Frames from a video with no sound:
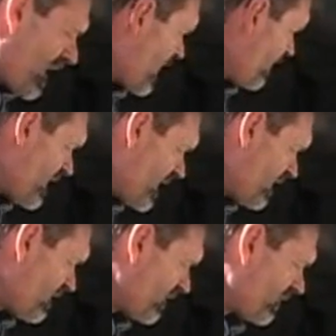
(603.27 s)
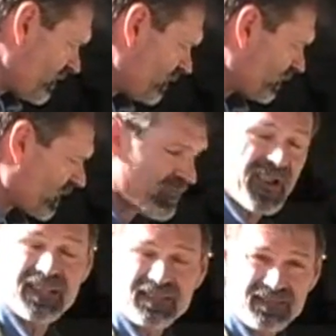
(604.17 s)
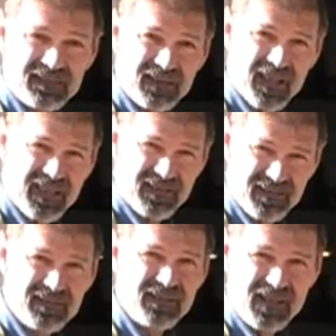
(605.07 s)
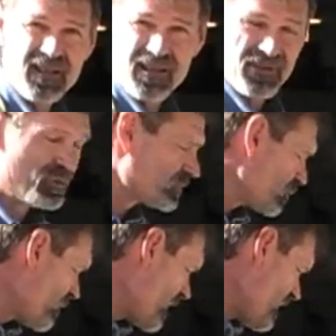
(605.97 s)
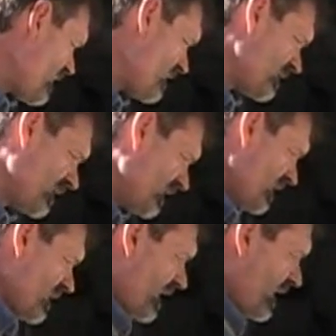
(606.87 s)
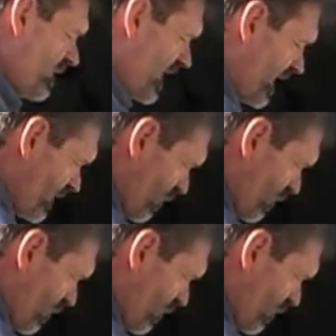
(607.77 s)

make everything flat like used to be, eliminate